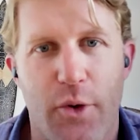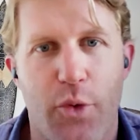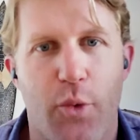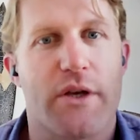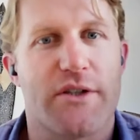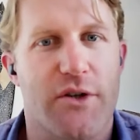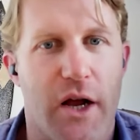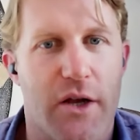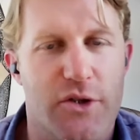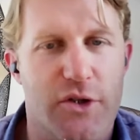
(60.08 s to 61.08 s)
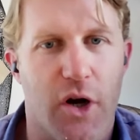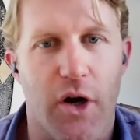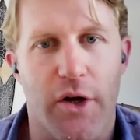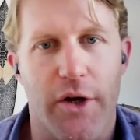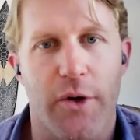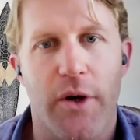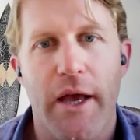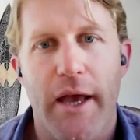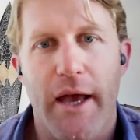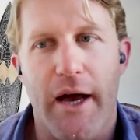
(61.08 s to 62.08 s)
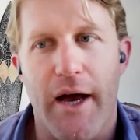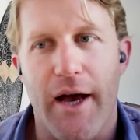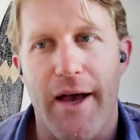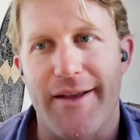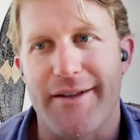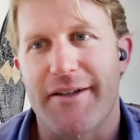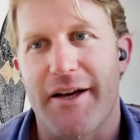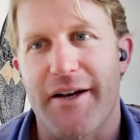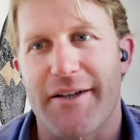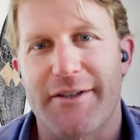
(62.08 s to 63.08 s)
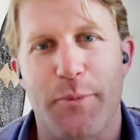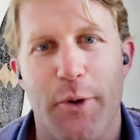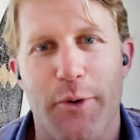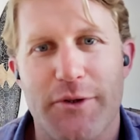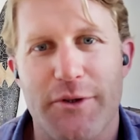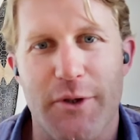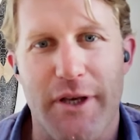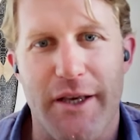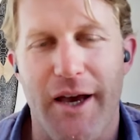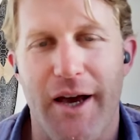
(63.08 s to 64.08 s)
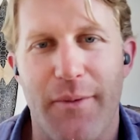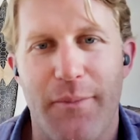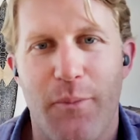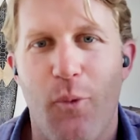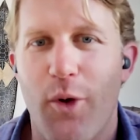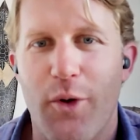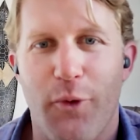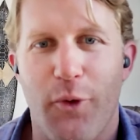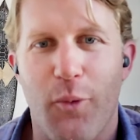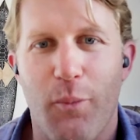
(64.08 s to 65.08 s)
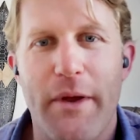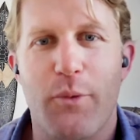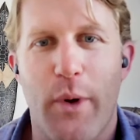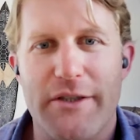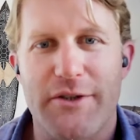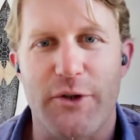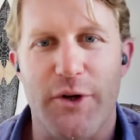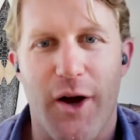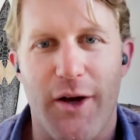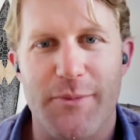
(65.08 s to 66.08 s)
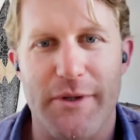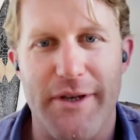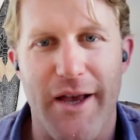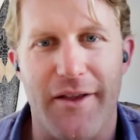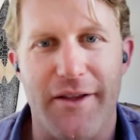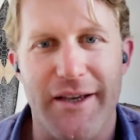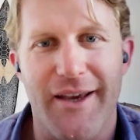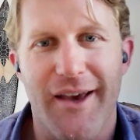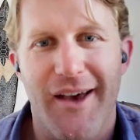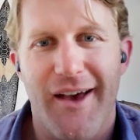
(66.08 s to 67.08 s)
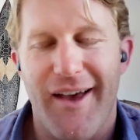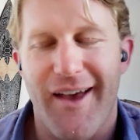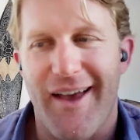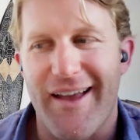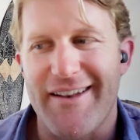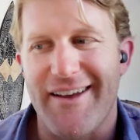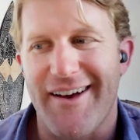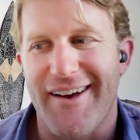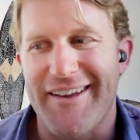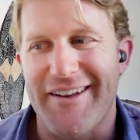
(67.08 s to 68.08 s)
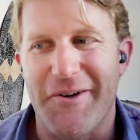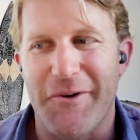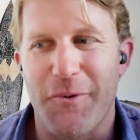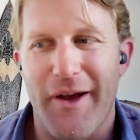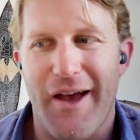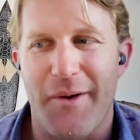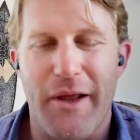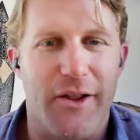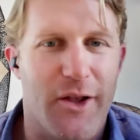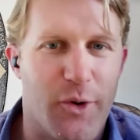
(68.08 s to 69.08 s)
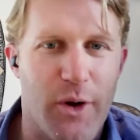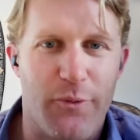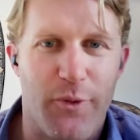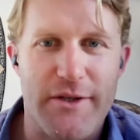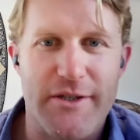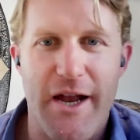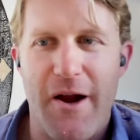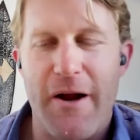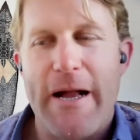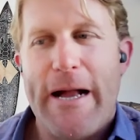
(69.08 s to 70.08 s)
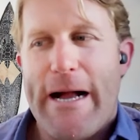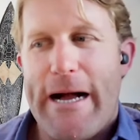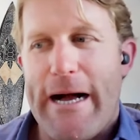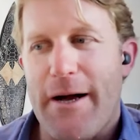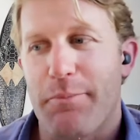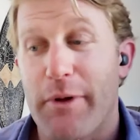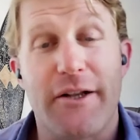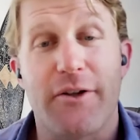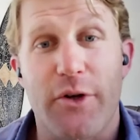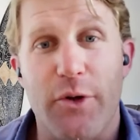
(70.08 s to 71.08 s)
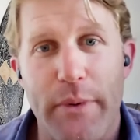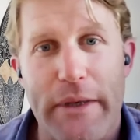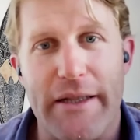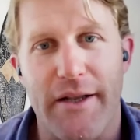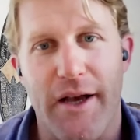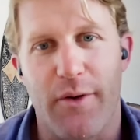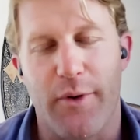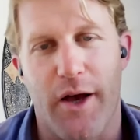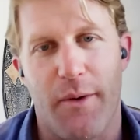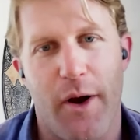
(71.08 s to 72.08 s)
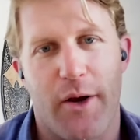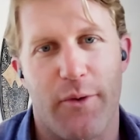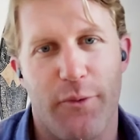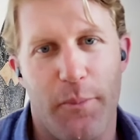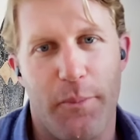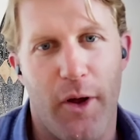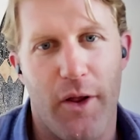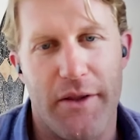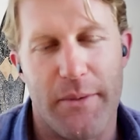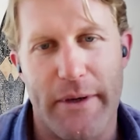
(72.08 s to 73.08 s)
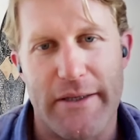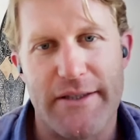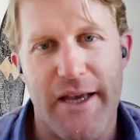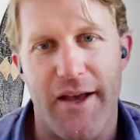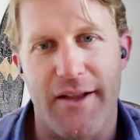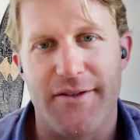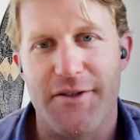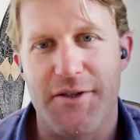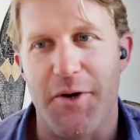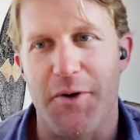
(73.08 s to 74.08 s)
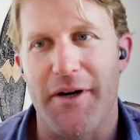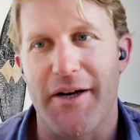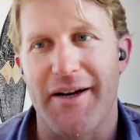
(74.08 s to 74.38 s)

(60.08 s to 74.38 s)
Northwestern out in Chicago and got exposed to the wonderful Midwestern hospitality and, made a lot of great friends there. Played a little bit of American football in the Big Ten. So,